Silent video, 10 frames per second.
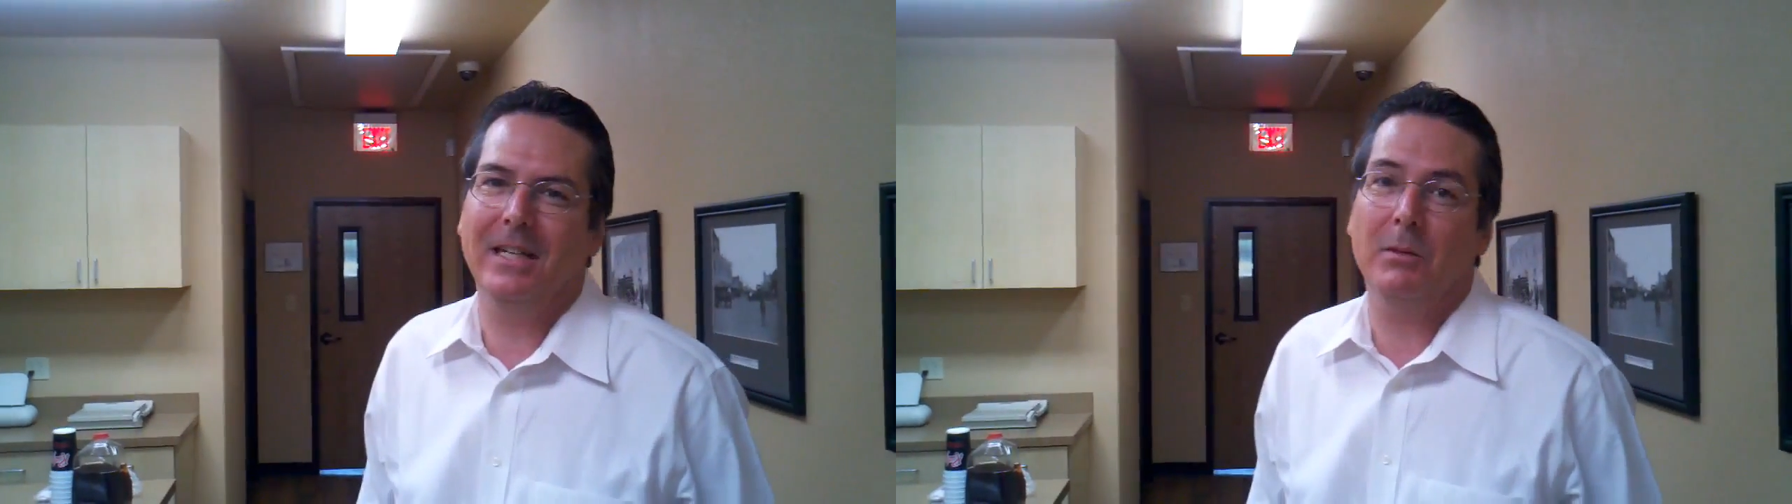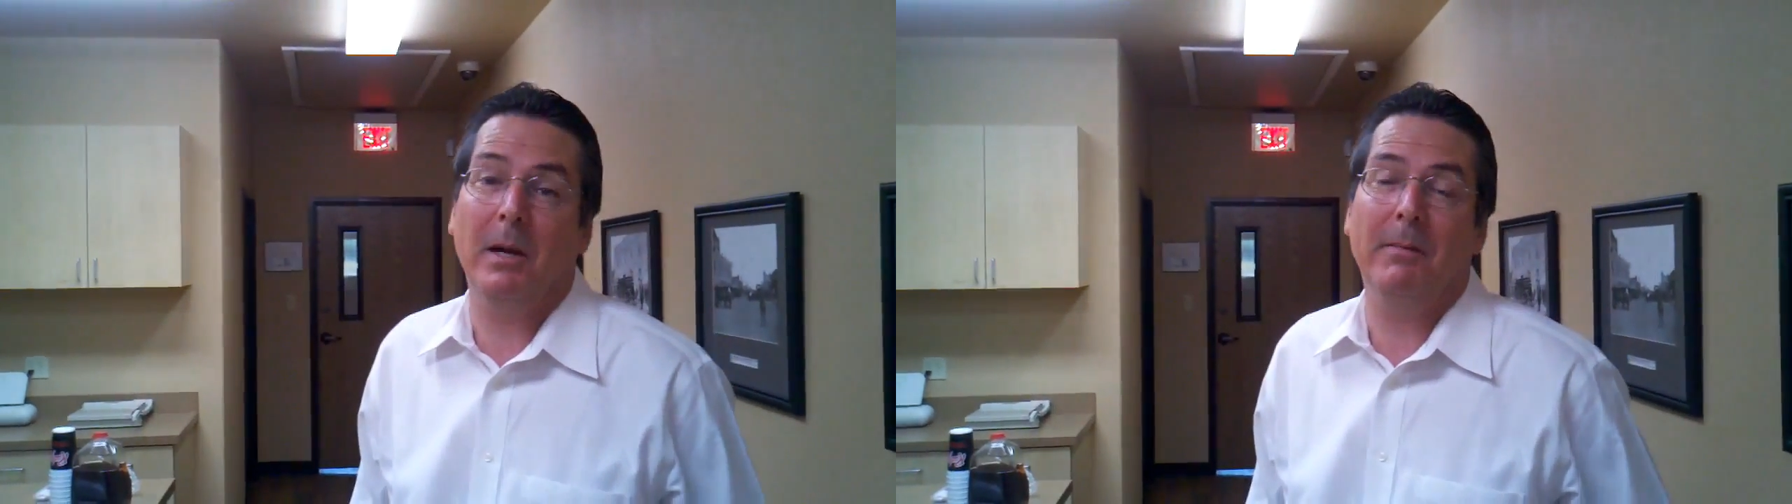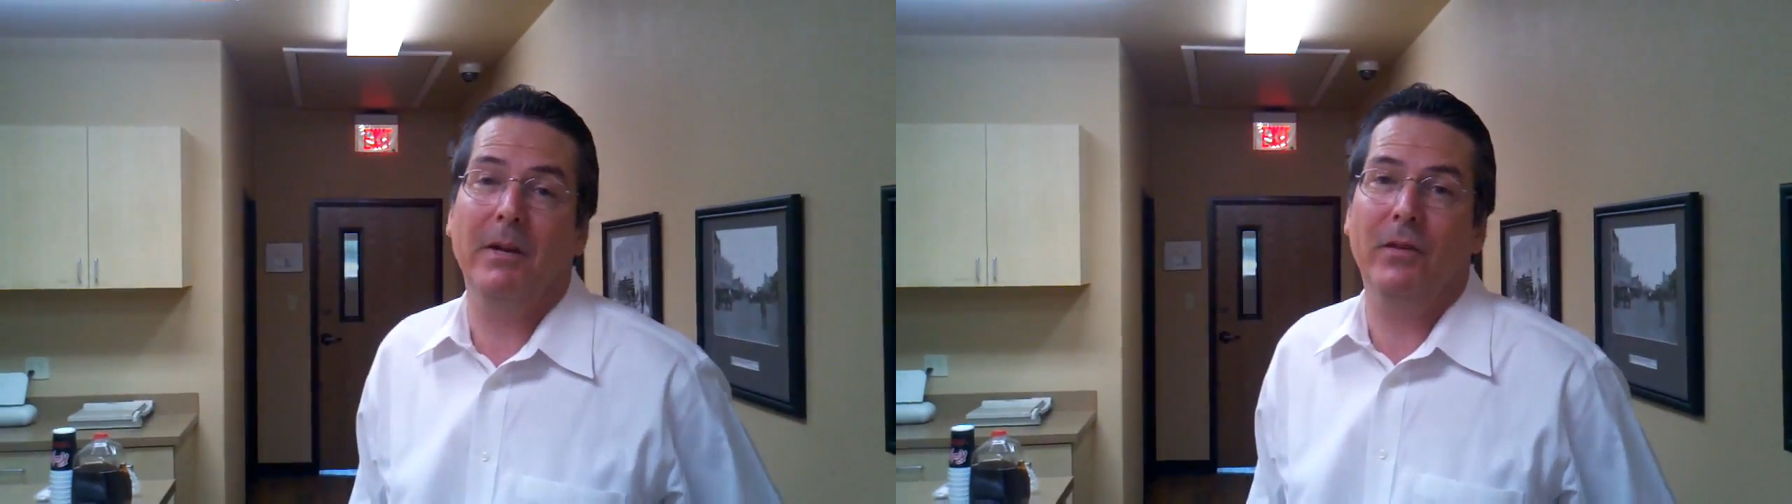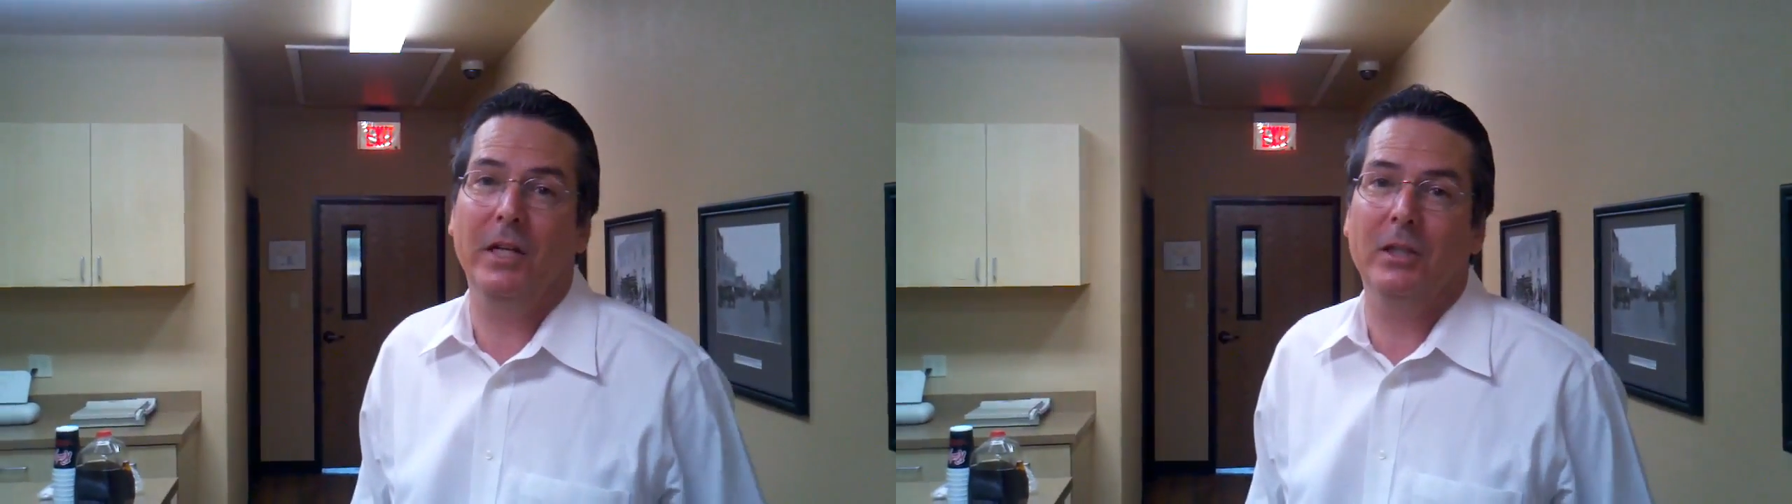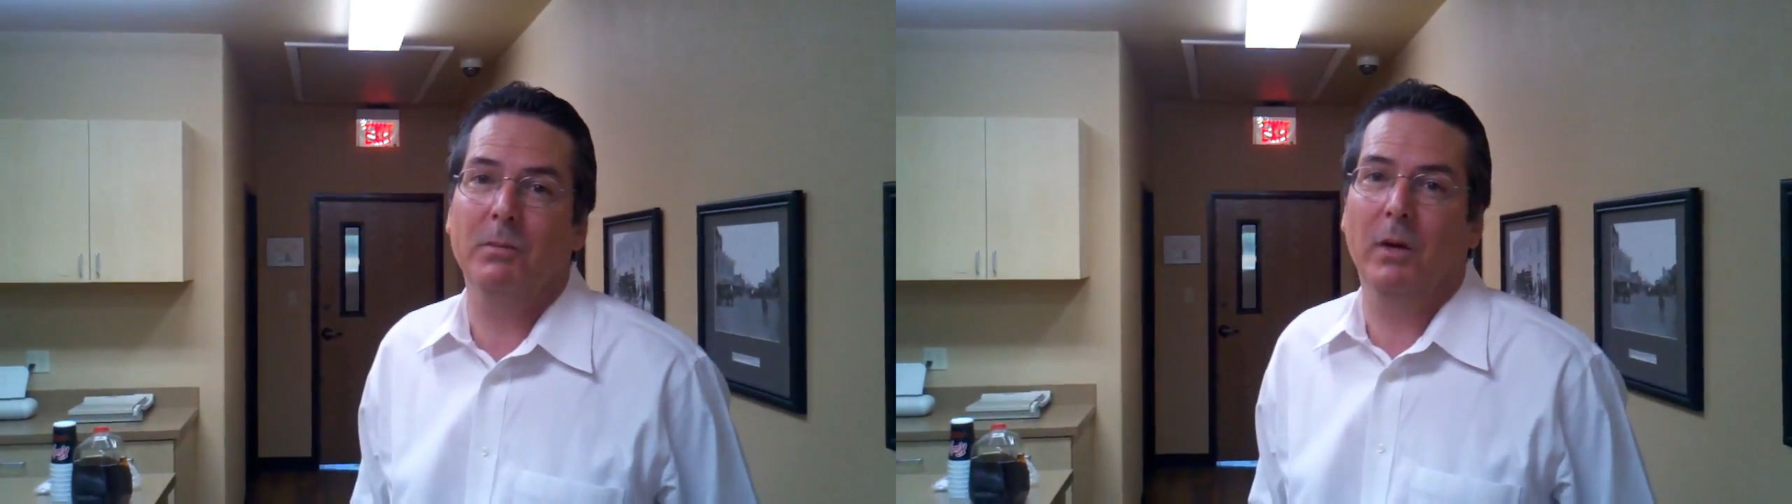talking about my
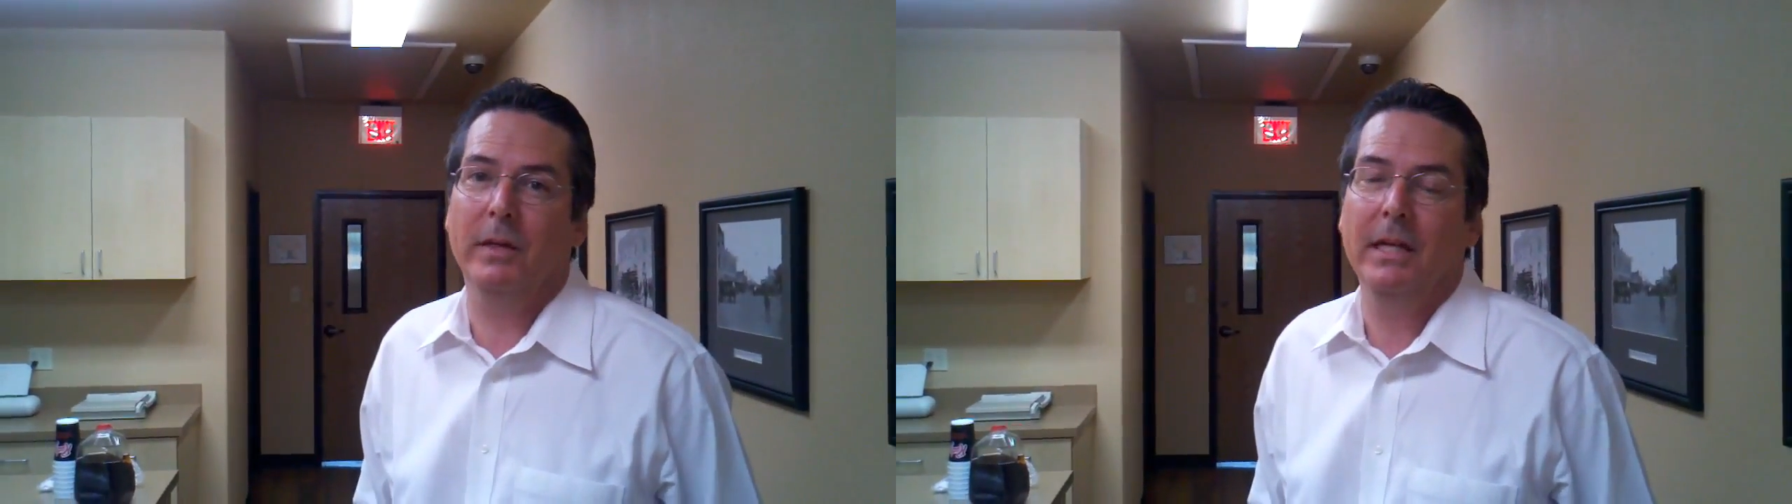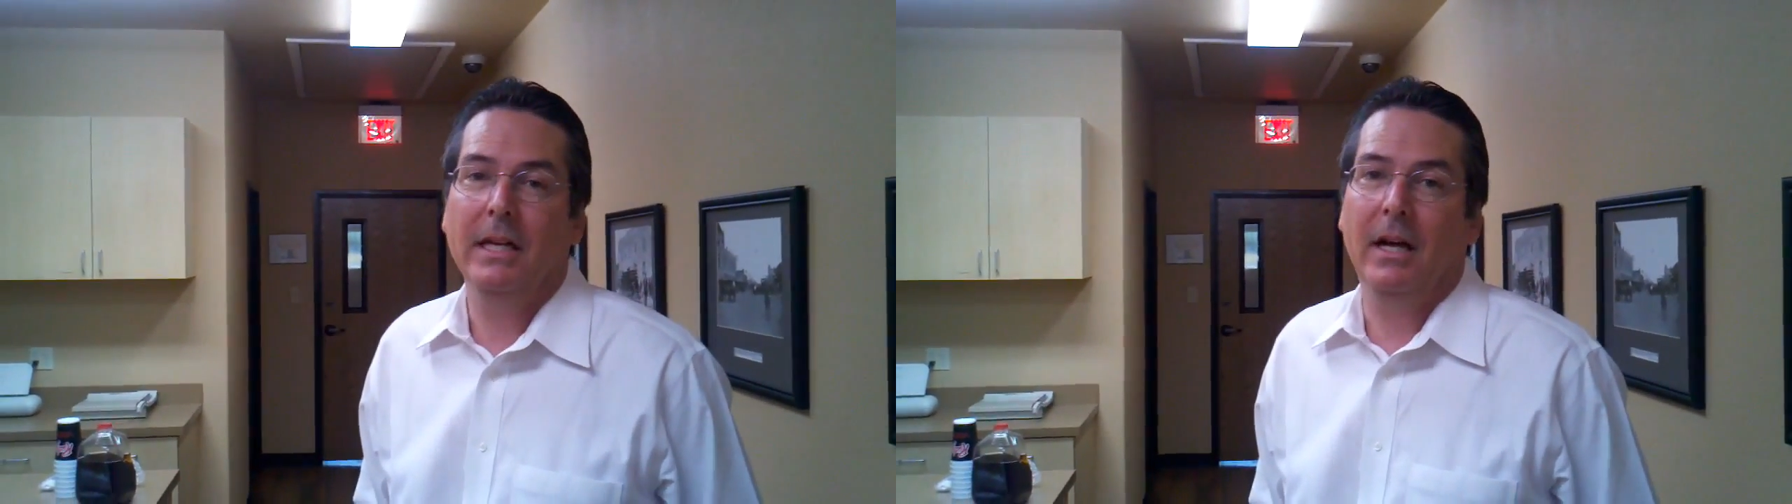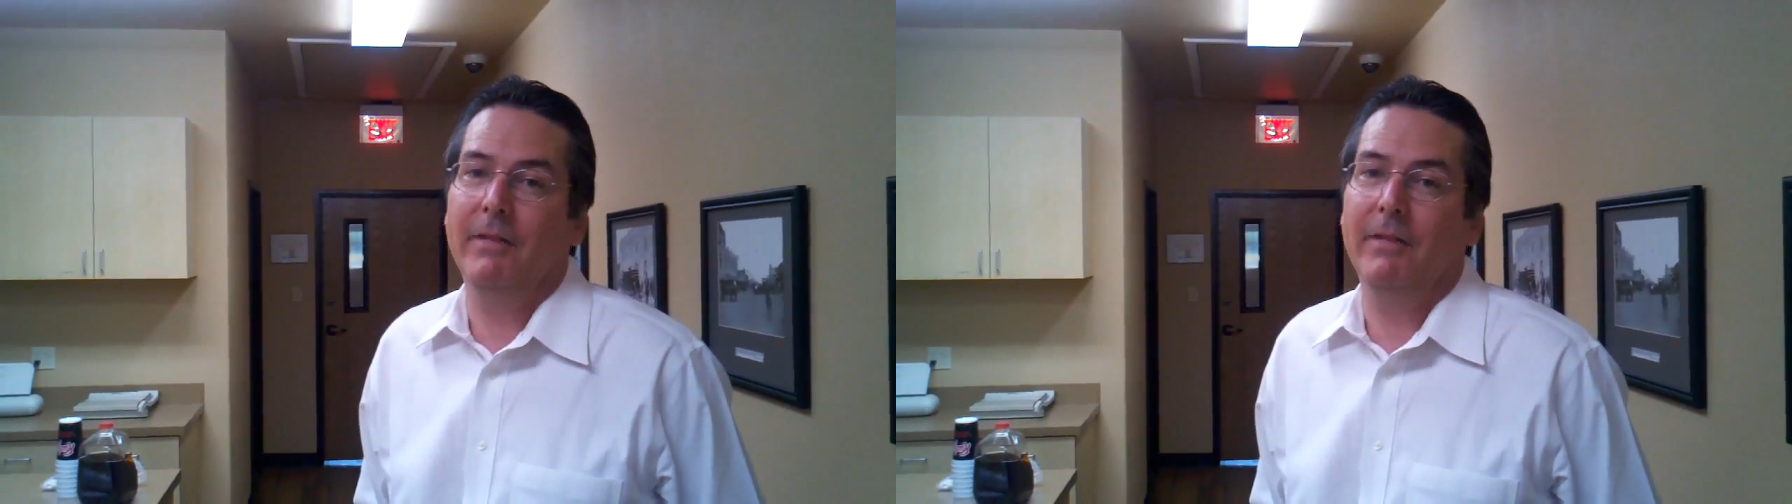funniest moment.